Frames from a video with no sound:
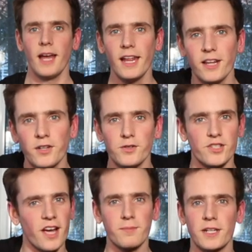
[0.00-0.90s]
Hello,
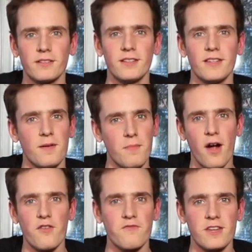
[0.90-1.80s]
Jack Middleton, The
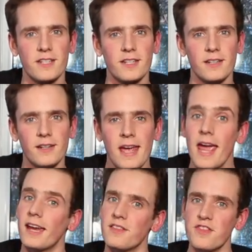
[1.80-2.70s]
Empowered Vegan here,
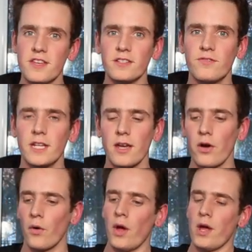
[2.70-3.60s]
and in this
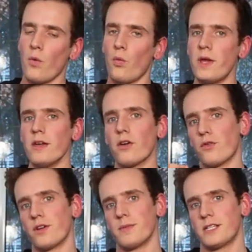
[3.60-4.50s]
video, we are
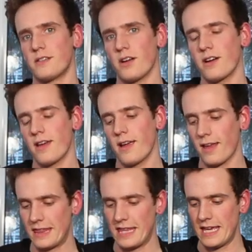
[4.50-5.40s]
going to be starting
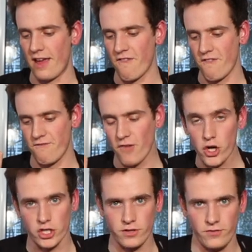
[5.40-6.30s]
the
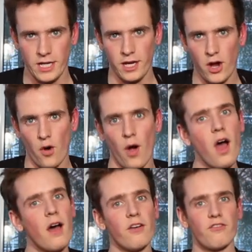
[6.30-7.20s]
first video
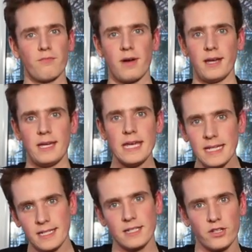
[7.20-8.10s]
of my
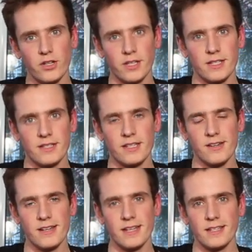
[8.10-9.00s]
Indian cooking
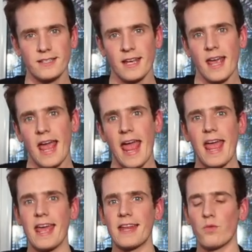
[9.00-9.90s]
series,
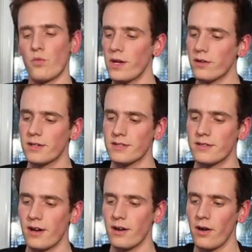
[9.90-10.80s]
and we are gonna
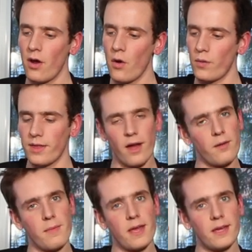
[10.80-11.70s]
start with how
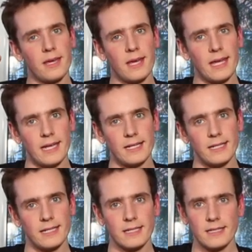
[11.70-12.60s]
to make
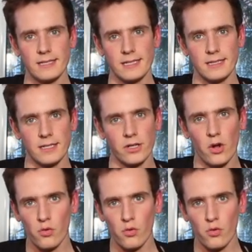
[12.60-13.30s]
Indian seasoned